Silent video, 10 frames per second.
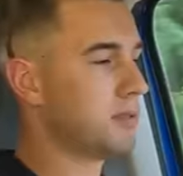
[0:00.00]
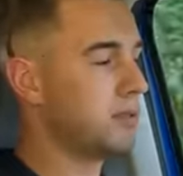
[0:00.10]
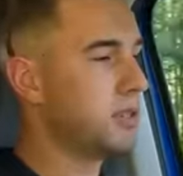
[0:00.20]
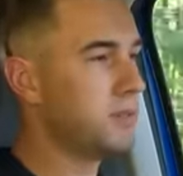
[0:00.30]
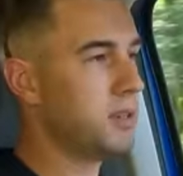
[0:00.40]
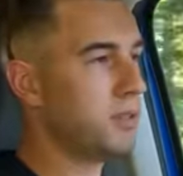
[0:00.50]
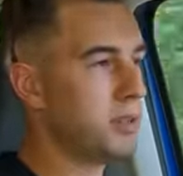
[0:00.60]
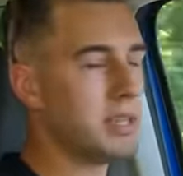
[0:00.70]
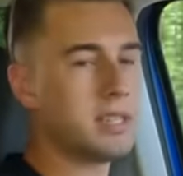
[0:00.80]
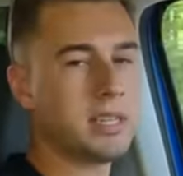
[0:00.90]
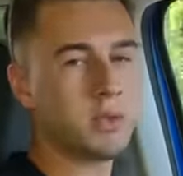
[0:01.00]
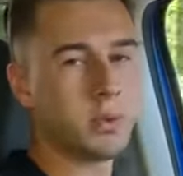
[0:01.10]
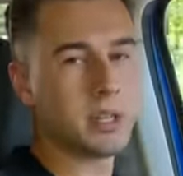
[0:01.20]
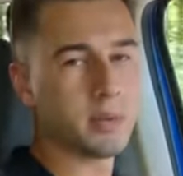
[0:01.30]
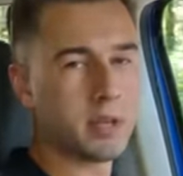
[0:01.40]
So this vehicle is a
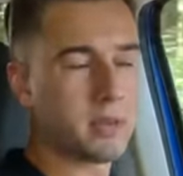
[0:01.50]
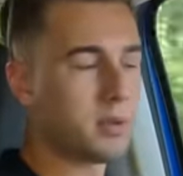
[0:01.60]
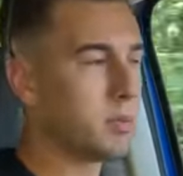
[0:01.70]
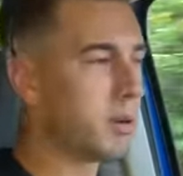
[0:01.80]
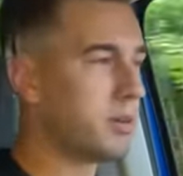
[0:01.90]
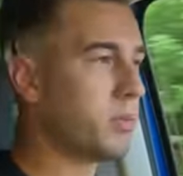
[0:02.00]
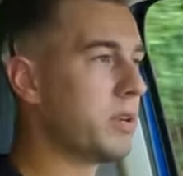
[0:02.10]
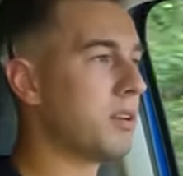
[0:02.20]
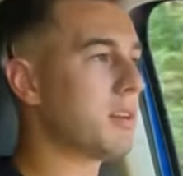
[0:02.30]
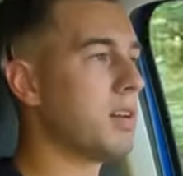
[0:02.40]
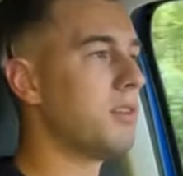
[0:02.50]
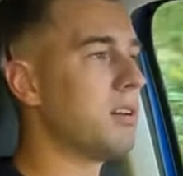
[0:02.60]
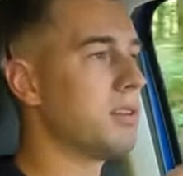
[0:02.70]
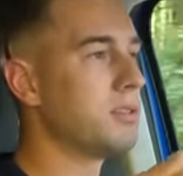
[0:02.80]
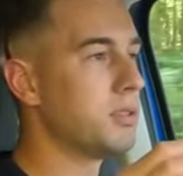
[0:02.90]
2023 model. We are now
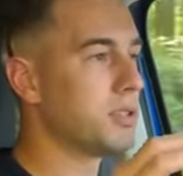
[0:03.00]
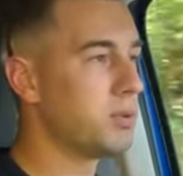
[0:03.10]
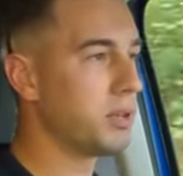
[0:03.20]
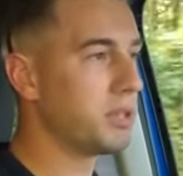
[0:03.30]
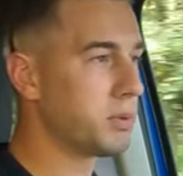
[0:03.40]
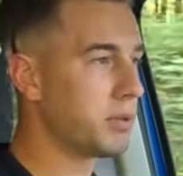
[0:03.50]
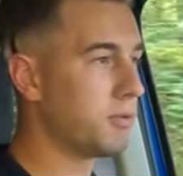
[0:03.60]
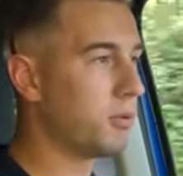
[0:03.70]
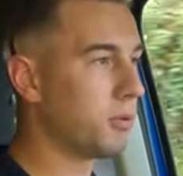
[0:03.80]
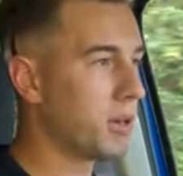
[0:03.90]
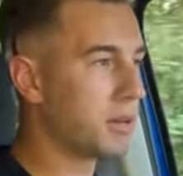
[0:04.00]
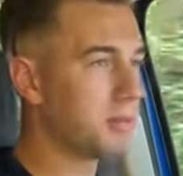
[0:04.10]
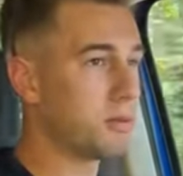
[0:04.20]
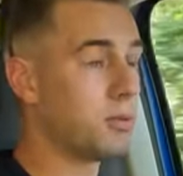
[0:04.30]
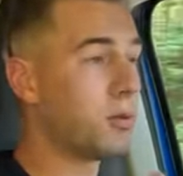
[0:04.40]
on to the 2024
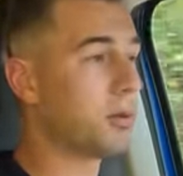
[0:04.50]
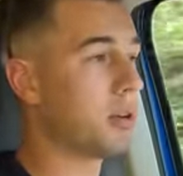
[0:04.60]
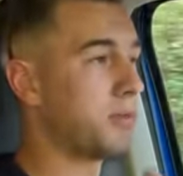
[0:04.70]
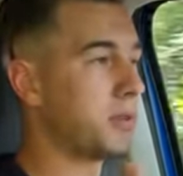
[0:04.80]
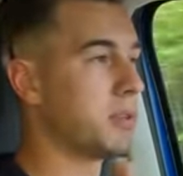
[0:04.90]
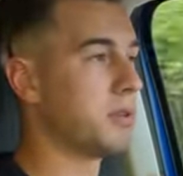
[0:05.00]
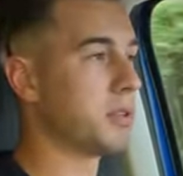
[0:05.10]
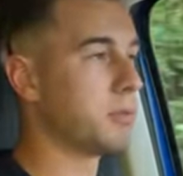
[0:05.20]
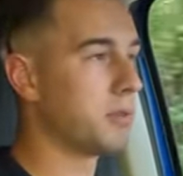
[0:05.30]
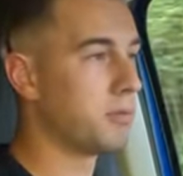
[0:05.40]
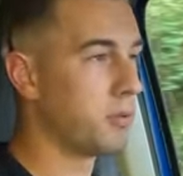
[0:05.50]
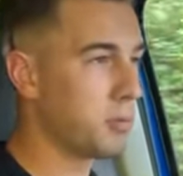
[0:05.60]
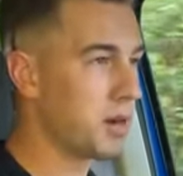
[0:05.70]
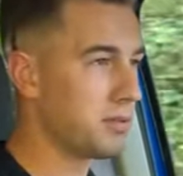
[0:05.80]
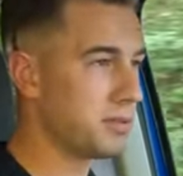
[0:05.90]
models or ordering for the 2024
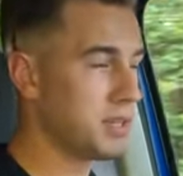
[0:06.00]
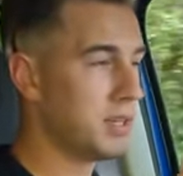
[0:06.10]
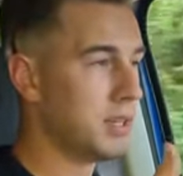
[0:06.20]
models.